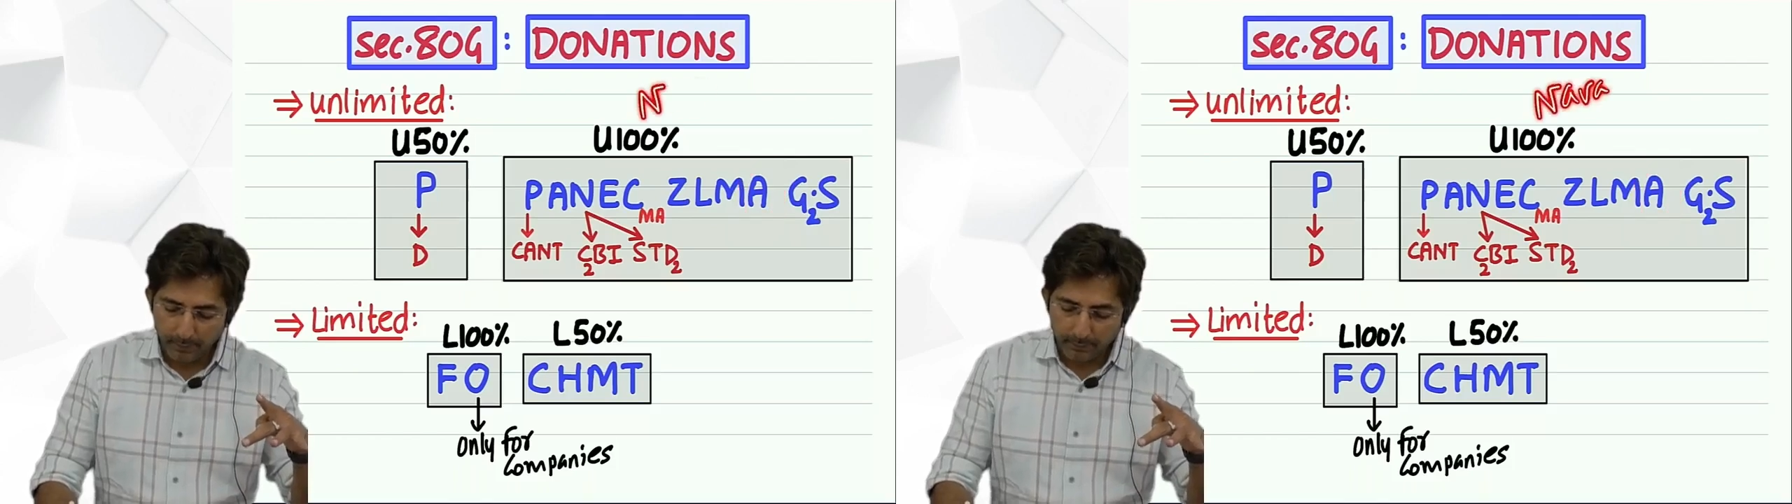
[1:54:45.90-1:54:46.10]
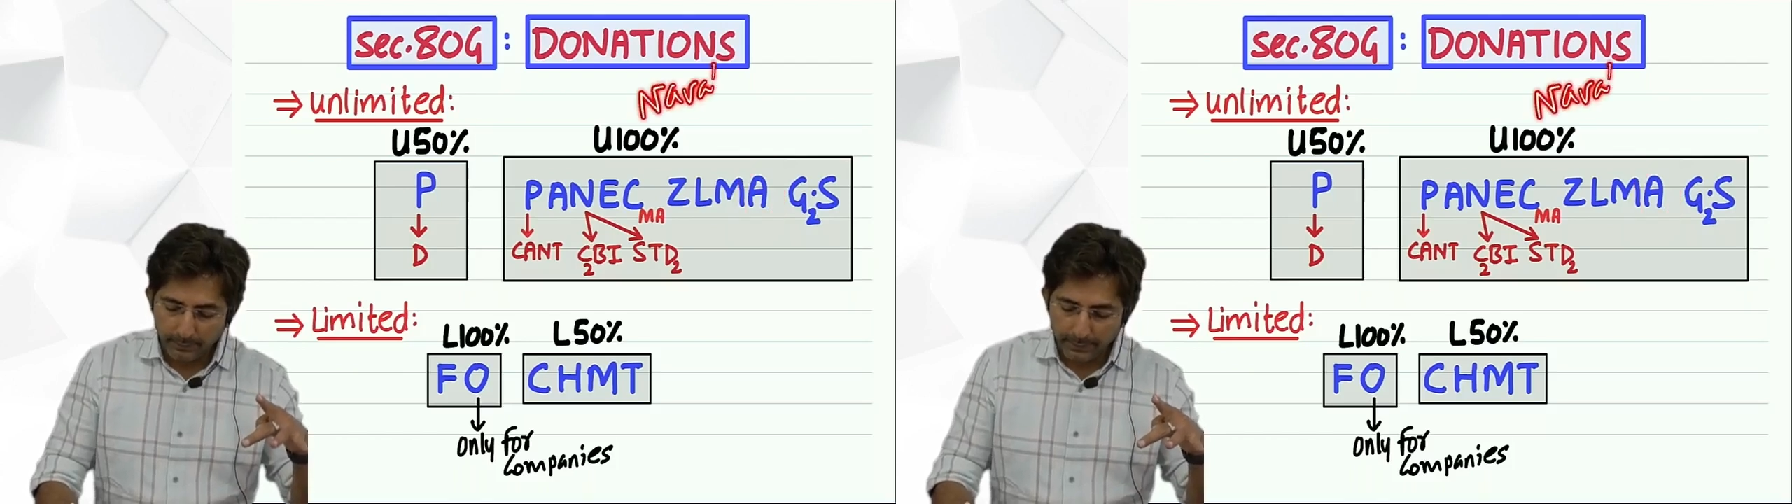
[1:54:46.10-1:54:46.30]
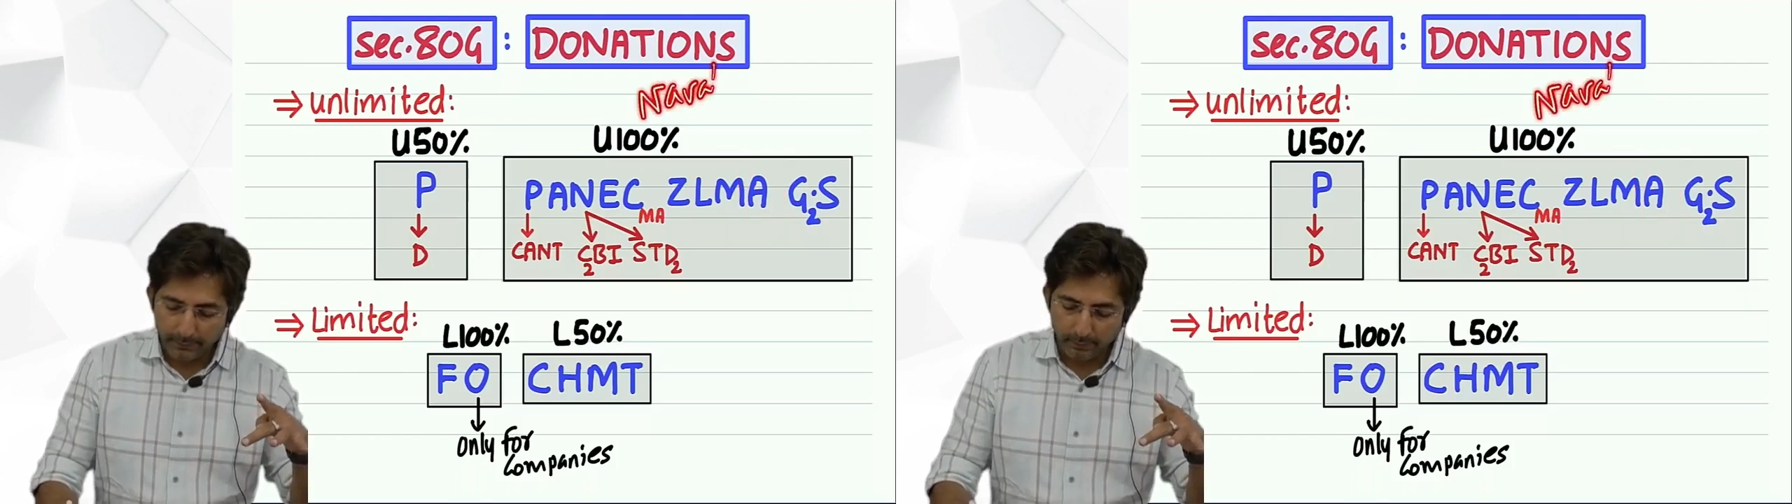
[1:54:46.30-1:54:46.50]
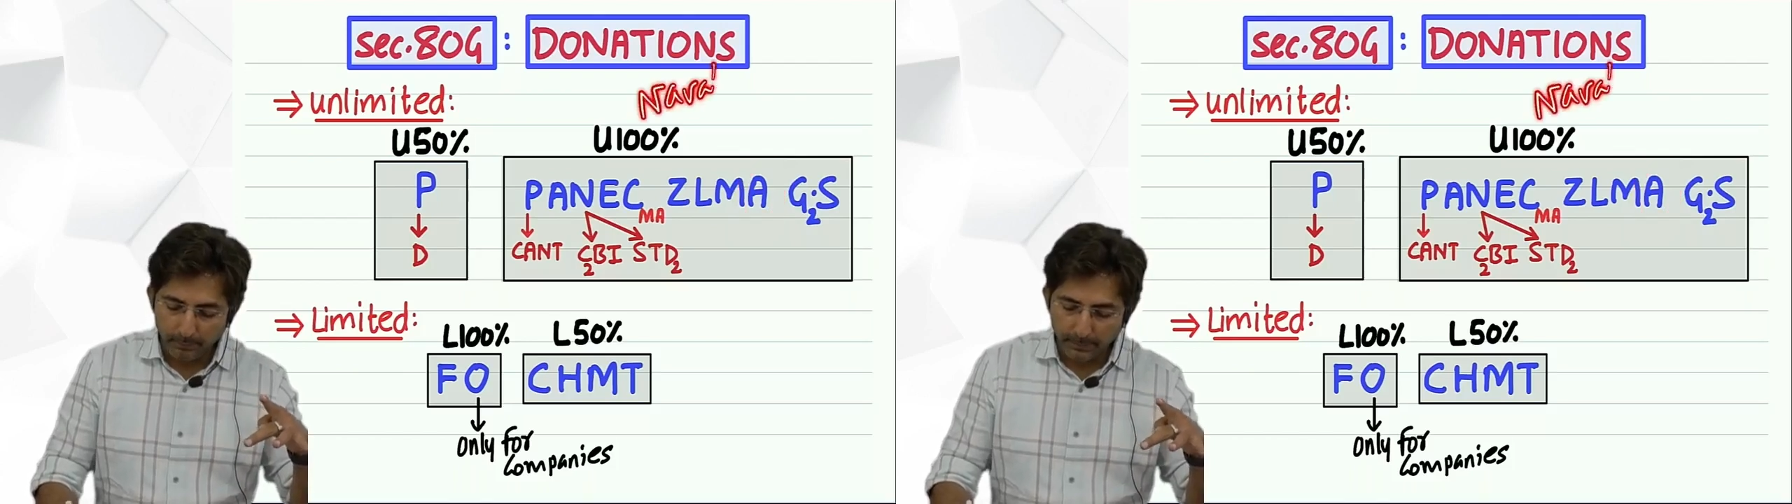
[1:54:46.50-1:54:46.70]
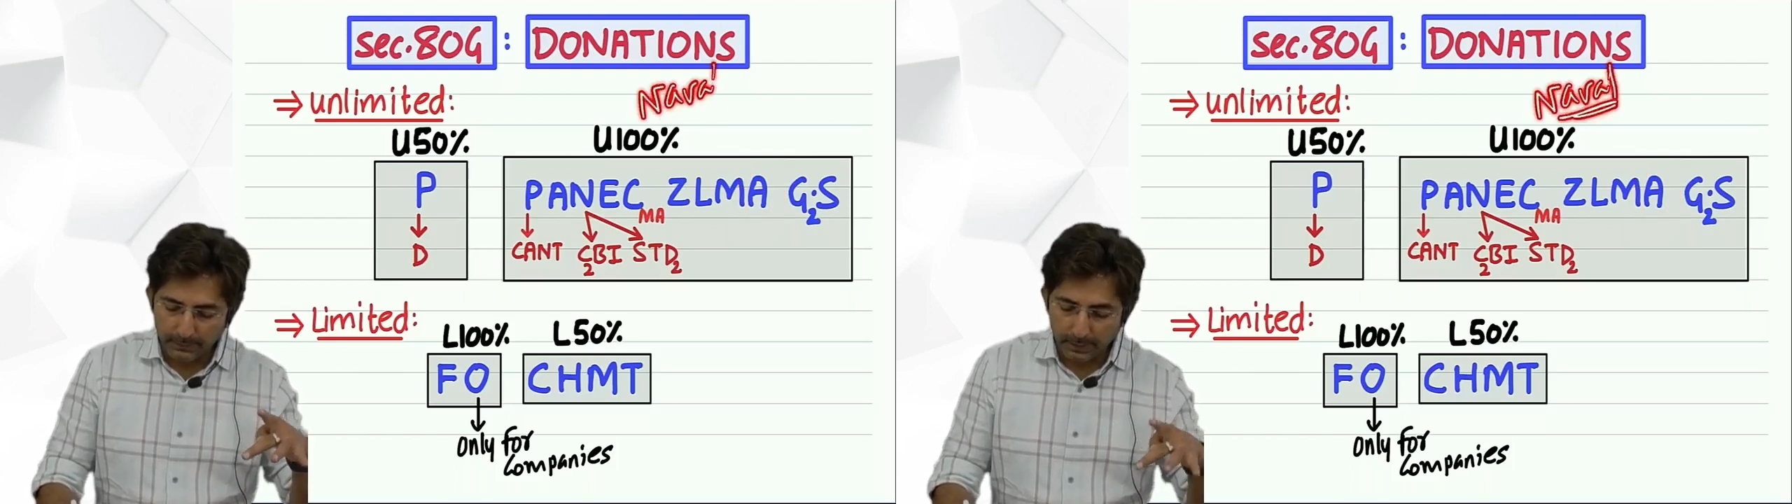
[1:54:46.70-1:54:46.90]
Naval
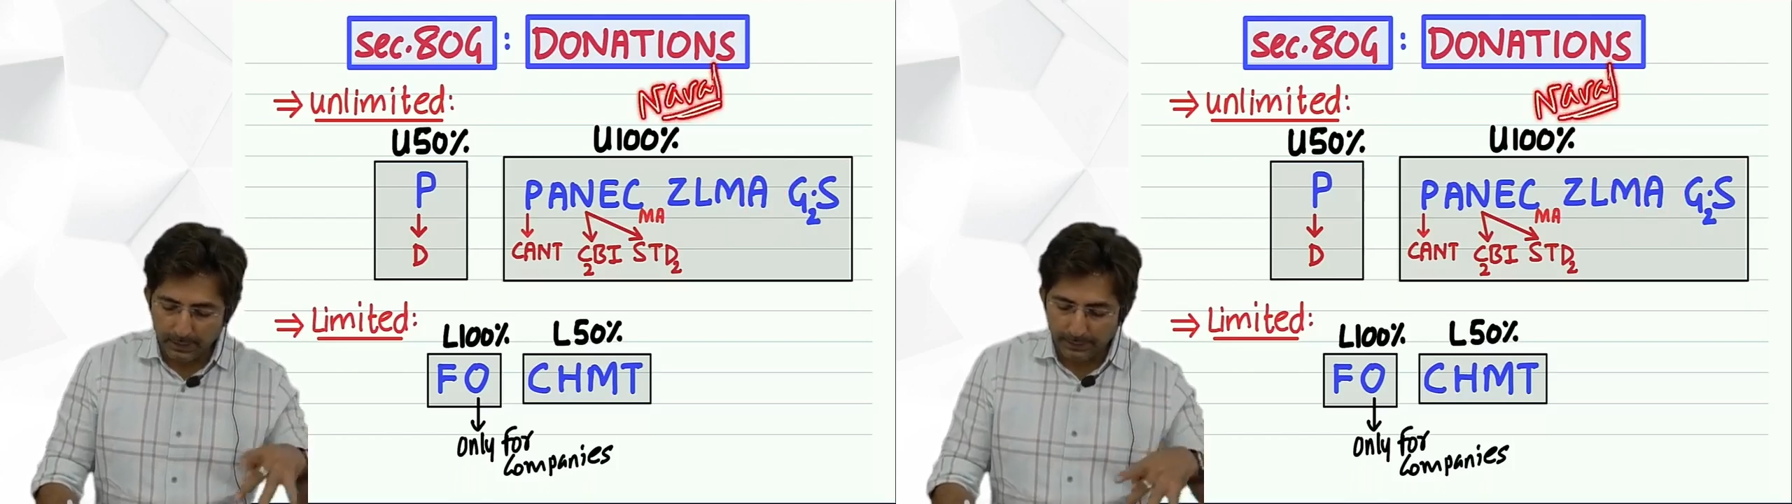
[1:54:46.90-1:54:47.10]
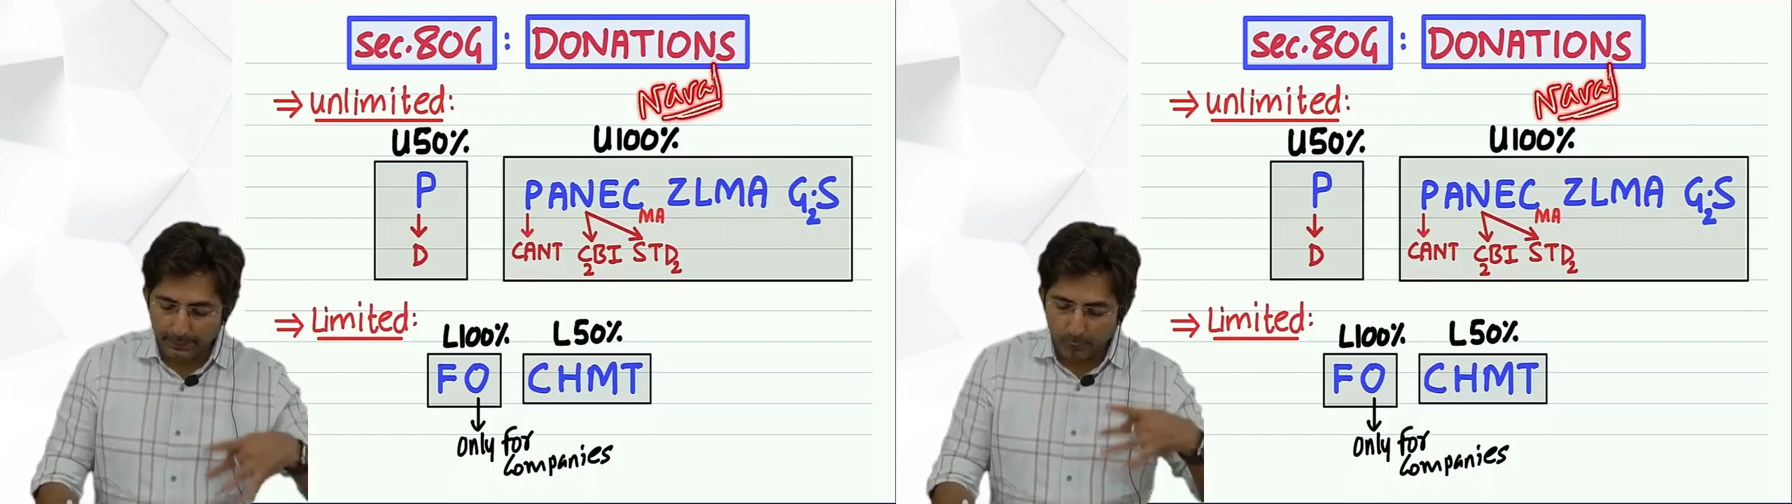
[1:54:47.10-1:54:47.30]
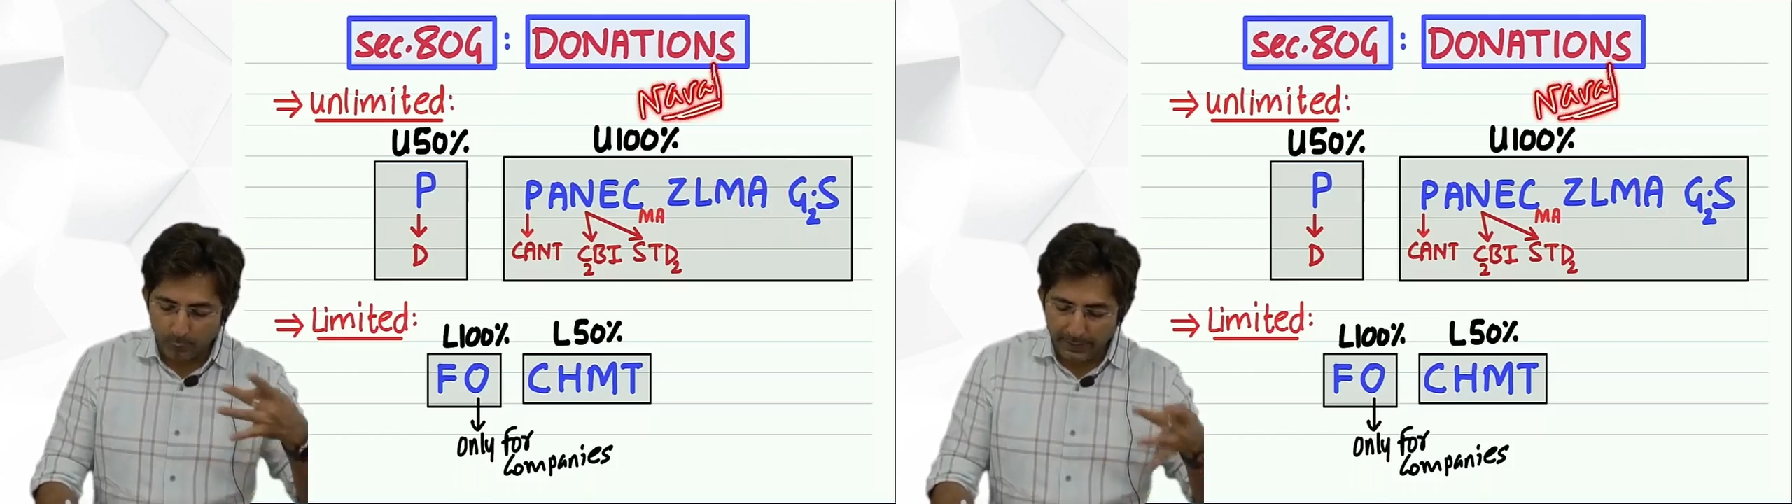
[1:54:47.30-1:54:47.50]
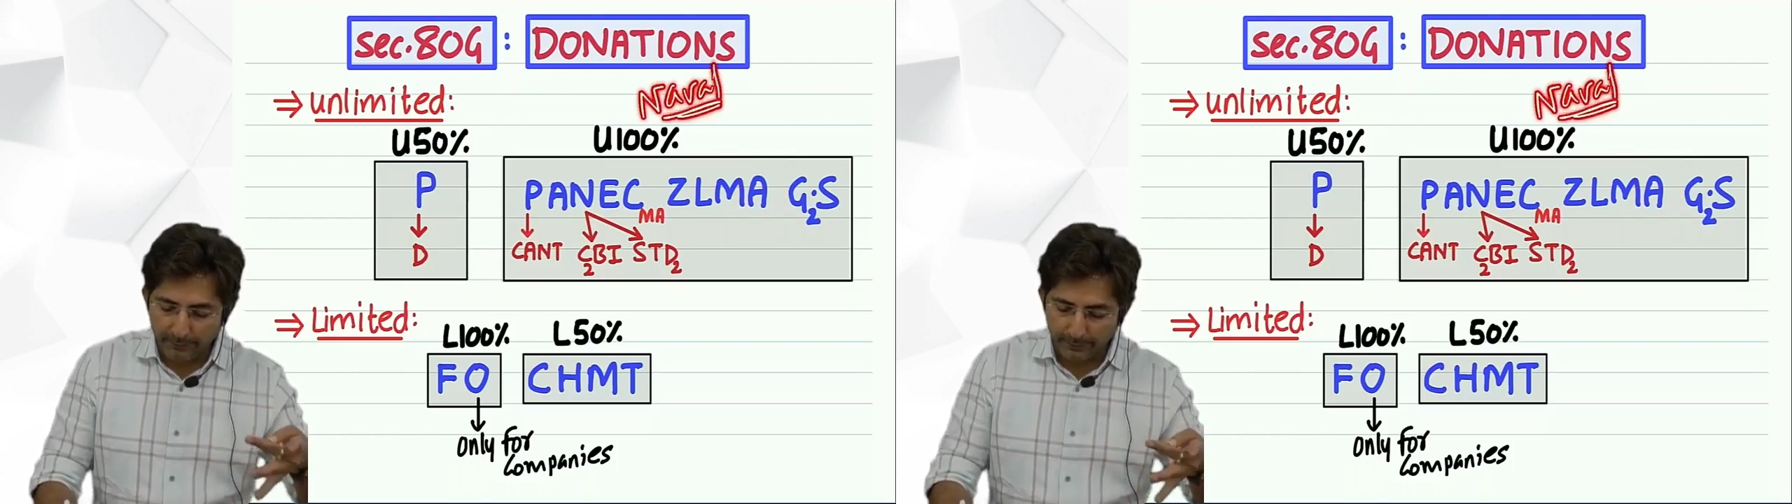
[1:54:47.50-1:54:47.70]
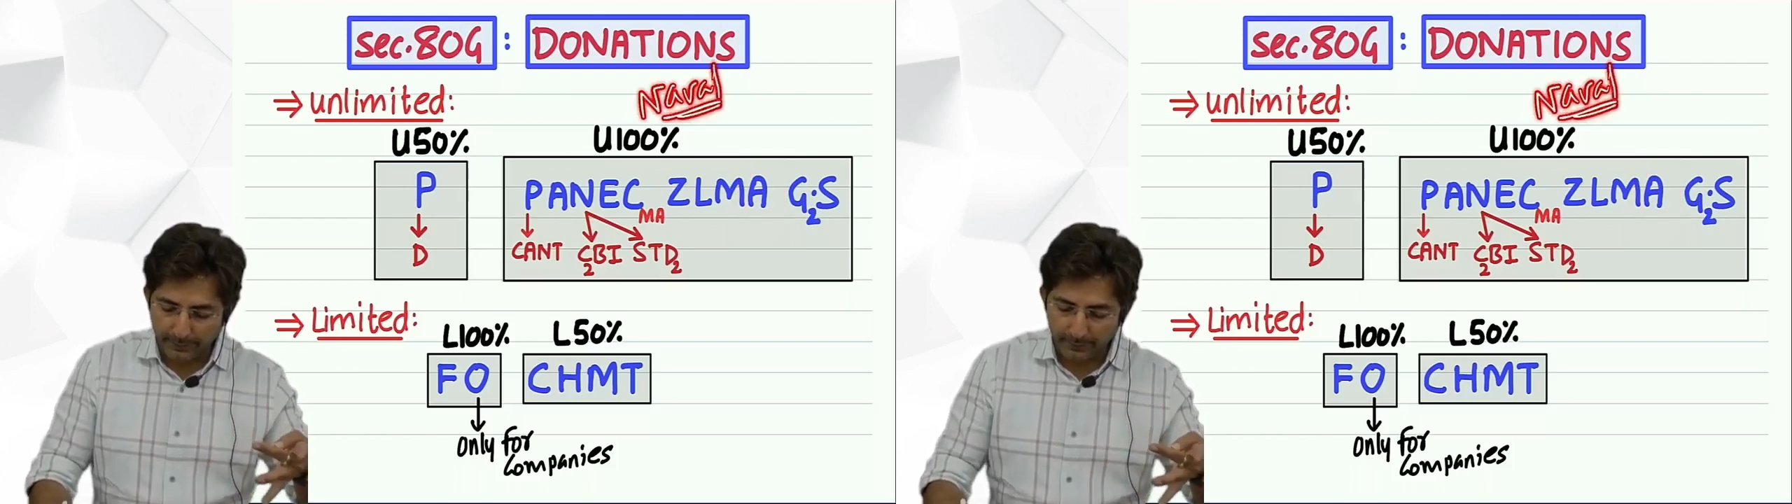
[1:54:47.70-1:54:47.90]
means related to
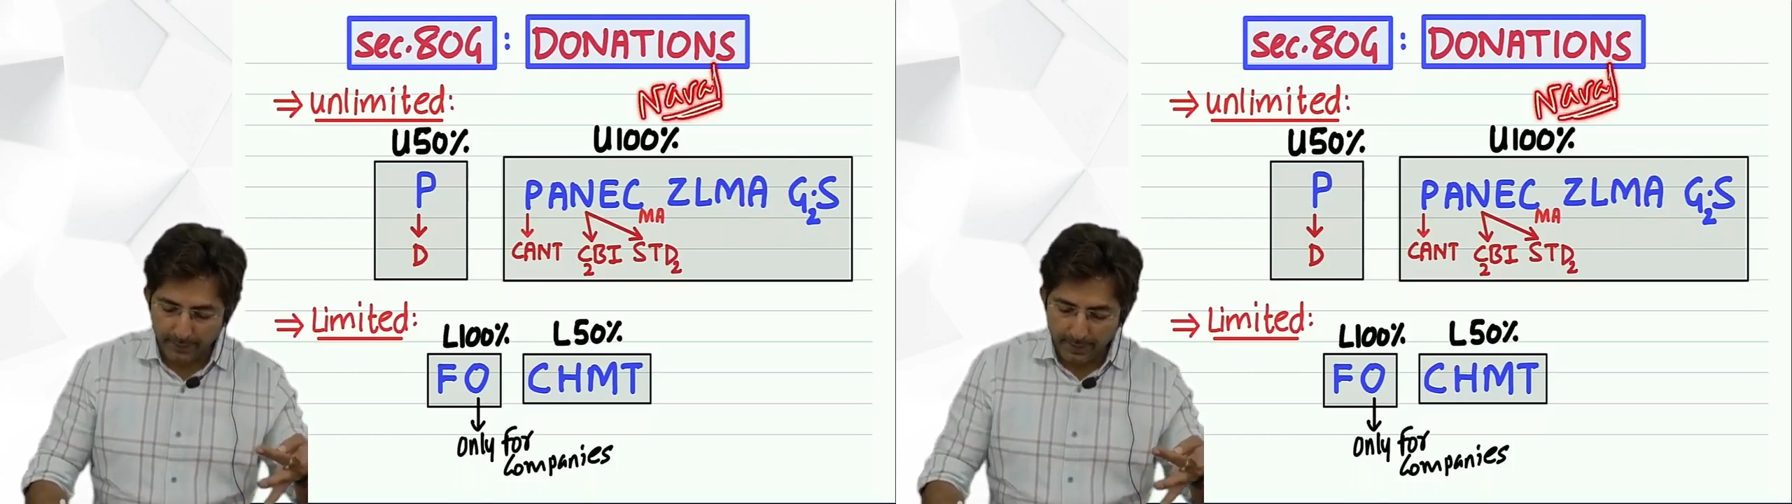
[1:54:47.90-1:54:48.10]
Navy,